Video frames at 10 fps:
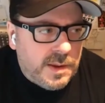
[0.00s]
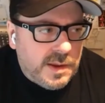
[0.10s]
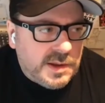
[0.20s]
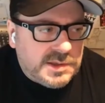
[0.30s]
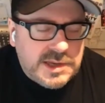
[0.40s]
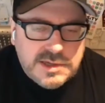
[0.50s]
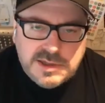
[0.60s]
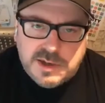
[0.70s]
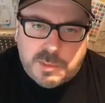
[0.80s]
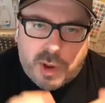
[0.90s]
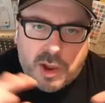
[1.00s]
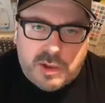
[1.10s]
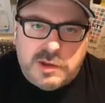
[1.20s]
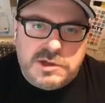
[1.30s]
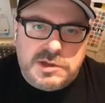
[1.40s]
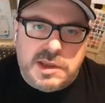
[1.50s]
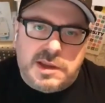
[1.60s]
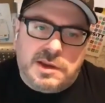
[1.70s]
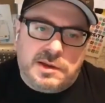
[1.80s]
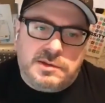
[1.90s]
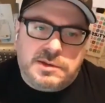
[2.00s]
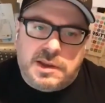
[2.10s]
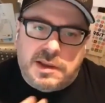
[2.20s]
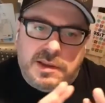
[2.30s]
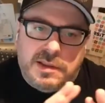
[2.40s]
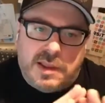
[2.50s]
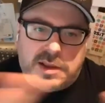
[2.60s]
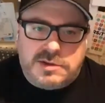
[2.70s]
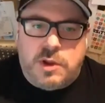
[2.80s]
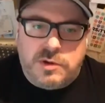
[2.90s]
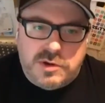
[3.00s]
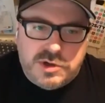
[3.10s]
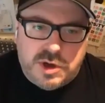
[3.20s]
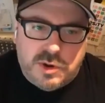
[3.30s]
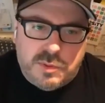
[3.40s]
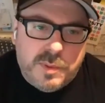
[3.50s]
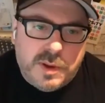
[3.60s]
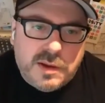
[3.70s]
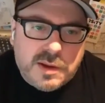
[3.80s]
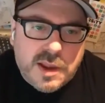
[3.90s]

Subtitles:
it's easy to polish things and that's all you show, but